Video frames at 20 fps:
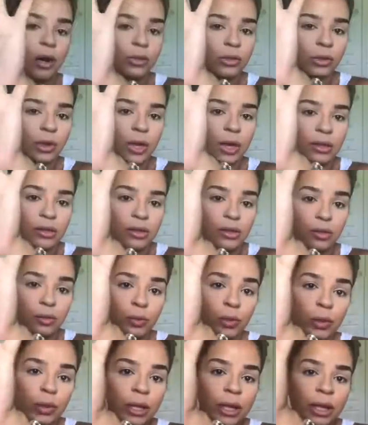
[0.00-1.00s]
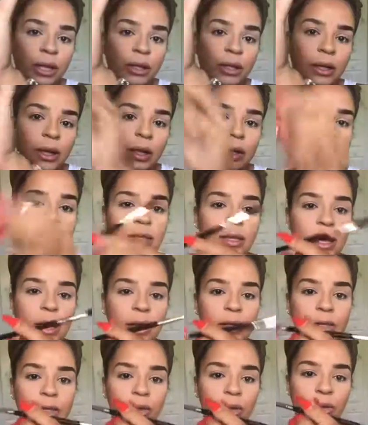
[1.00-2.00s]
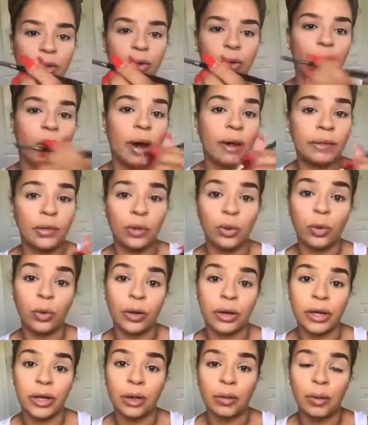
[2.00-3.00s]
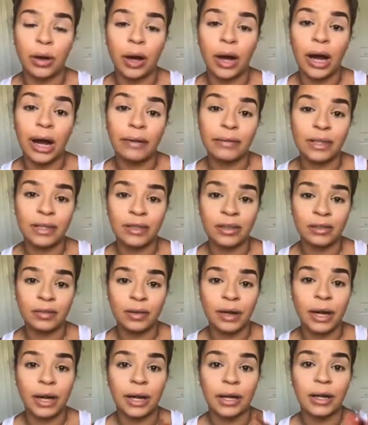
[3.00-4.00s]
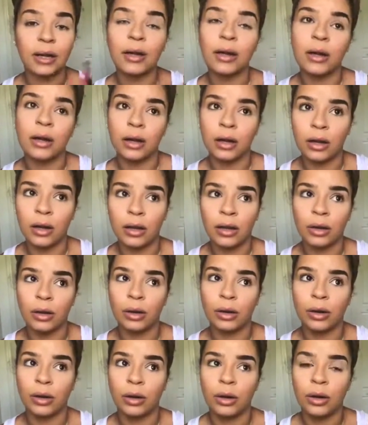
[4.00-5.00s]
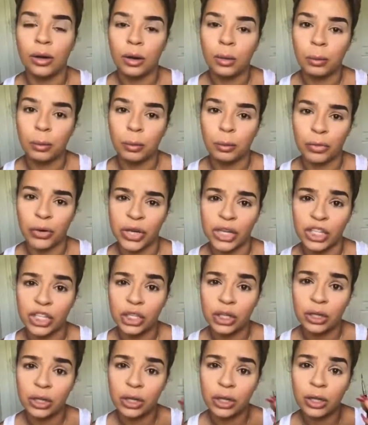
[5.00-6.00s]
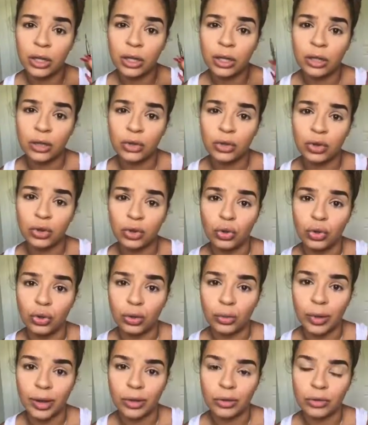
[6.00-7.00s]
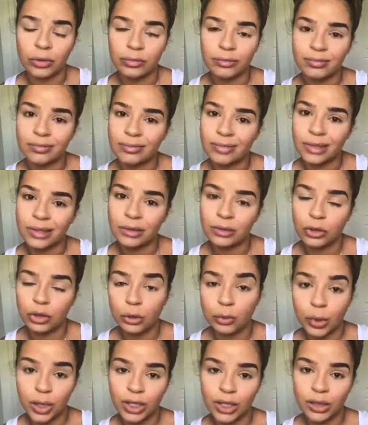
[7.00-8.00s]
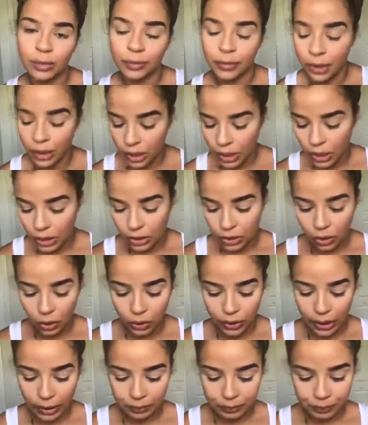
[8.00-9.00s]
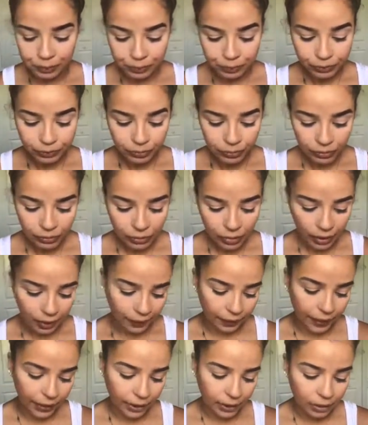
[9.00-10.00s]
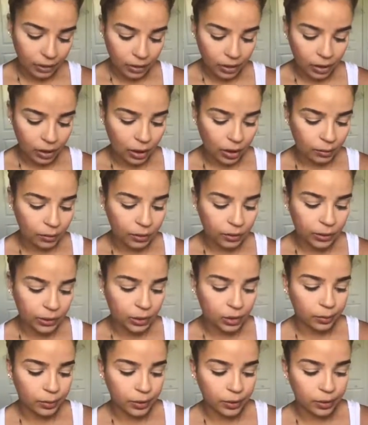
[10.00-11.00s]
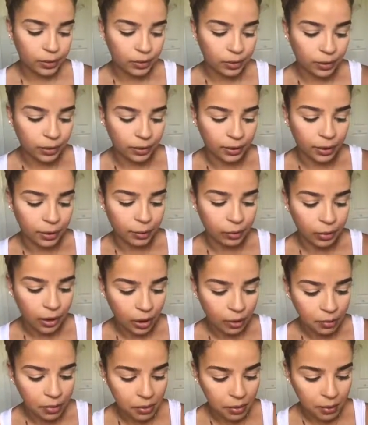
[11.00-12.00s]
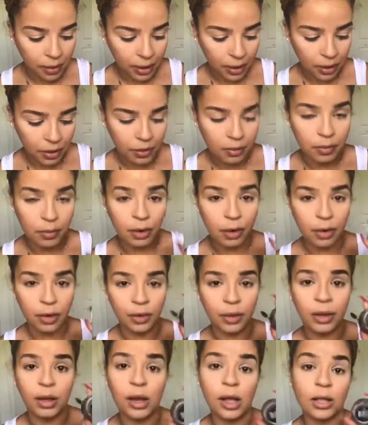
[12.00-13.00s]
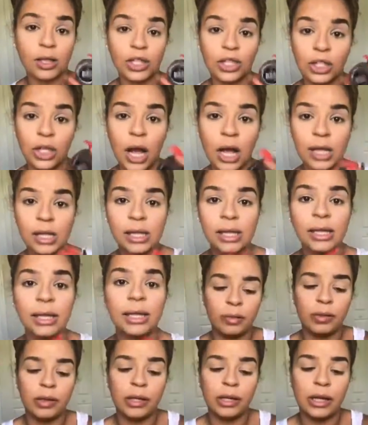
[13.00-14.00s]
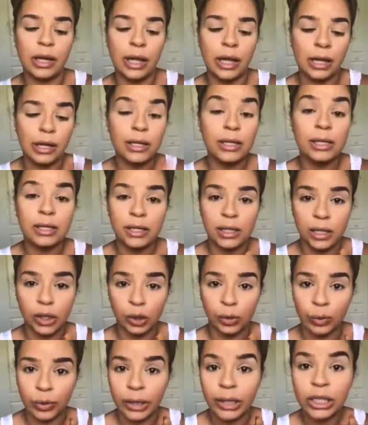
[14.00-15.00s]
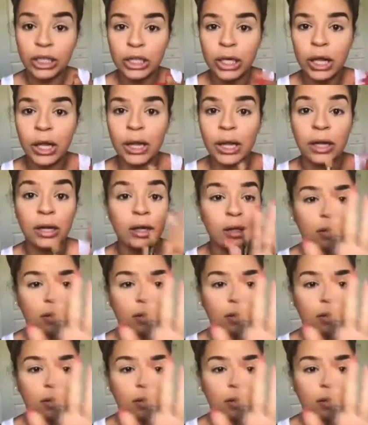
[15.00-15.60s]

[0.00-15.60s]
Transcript: also has this pulley on the other side, so you don't have to worry about having to find another brush to do your brows, to brush them. So yeah, then I'm going to be using the dip brow pomade in the color chocolate. Be a concealer brush. It